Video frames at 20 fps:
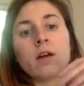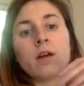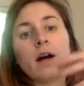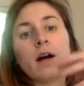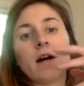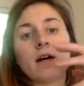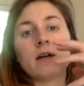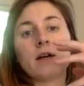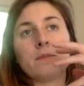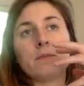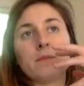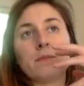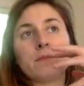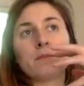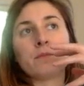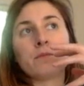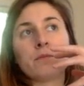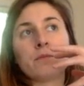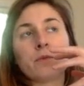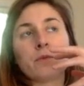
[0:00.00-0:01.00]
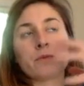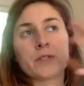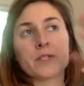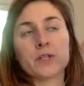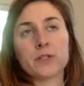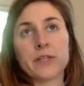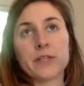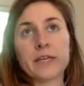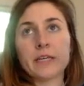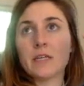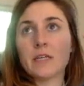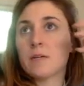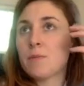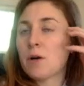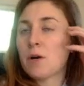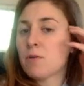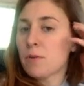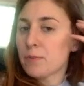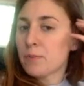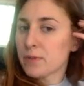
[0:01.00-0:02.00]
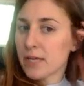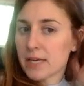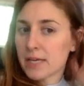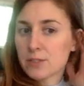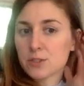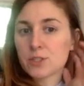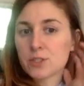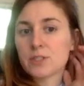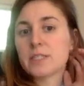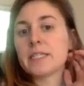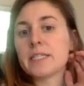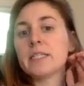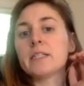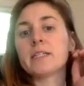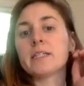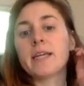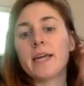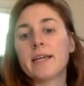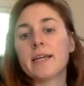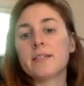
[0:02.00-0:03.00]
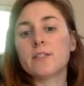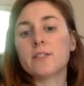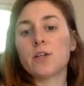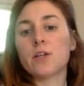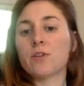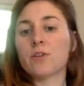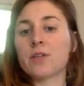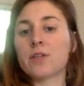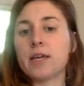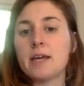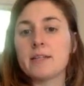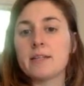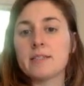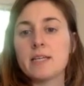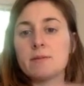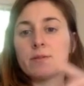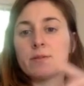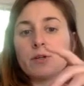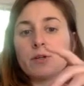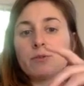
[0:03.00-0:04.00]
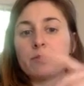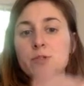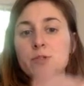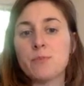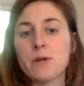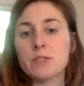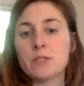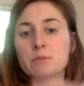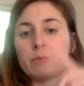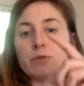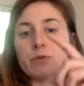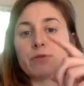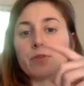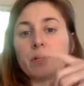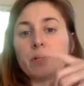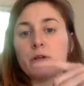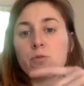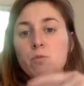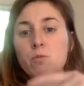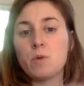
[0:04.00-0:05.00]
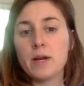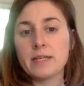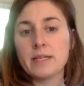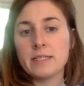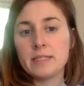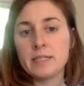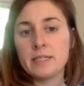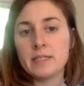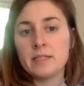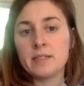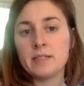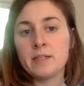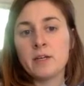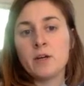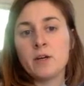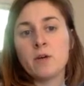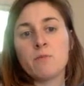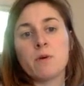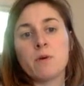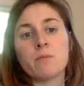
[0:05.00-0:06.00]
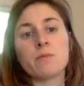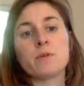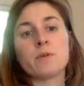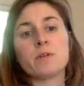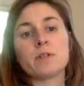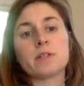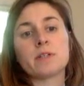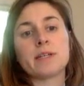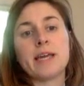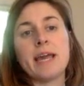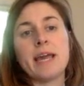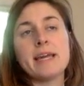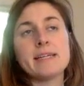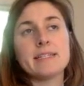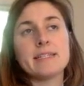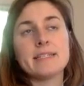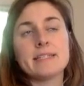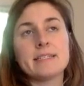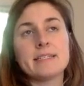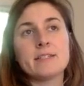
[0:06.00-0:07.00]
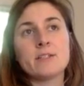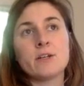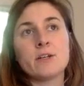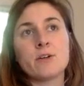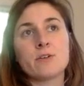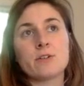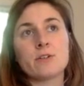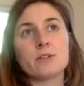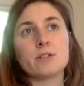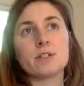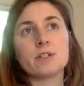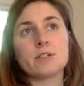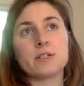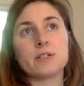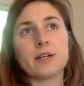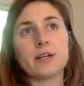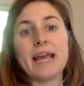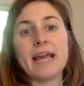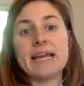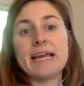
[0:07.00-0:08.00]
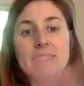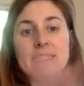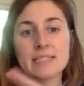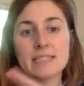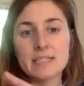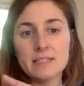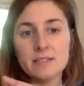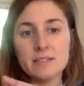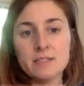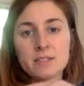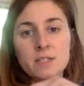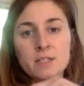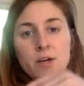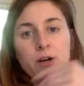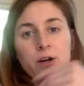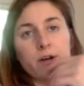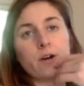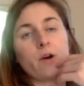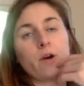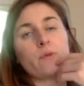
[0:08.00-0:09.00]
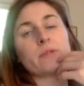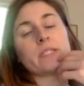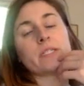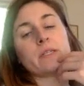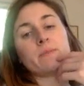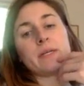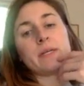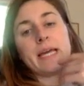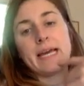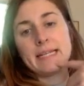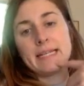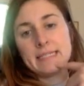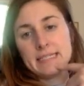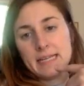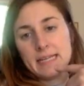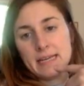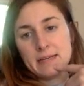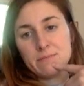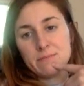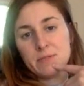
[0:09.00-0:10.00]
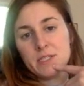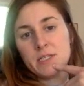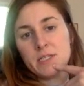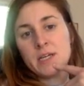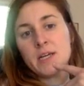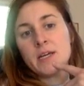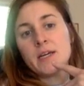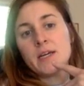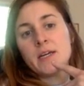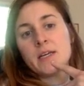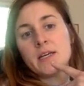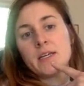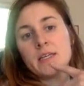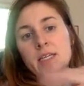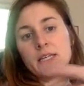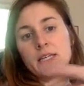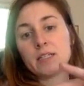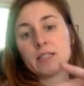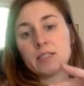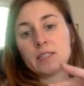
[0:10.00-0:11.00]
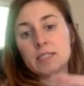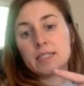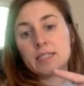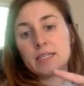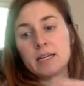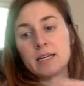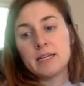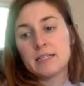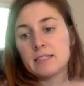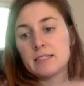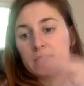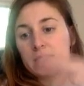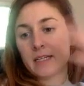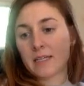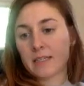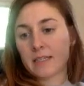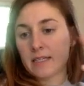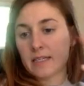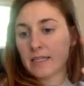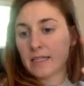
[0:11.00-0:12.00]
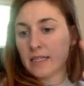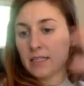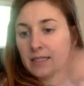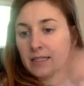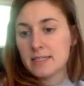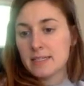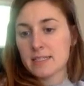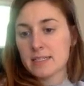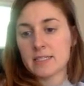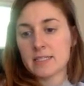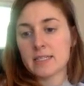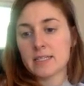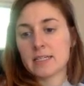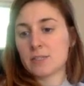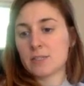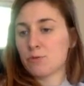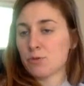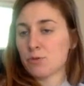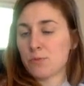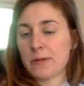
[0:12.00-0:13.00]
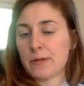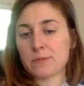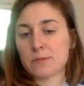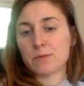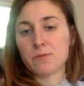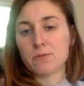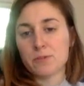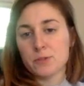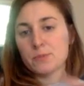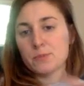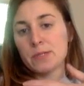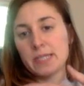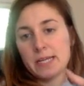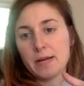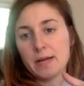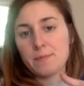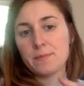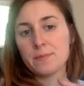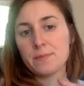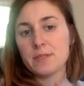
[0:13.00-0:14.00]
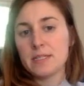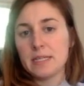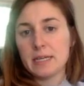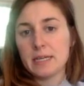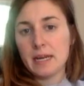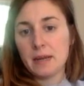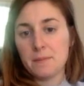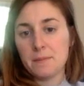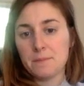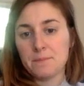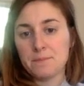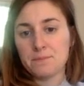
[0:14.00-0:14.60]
When we start thinking about replication, helicase are the enzymes that are responsible for unwinding it. Remember, case or aces are always going to be enzymes. Heli is like the helix. It's responsible for splitting up the DNA.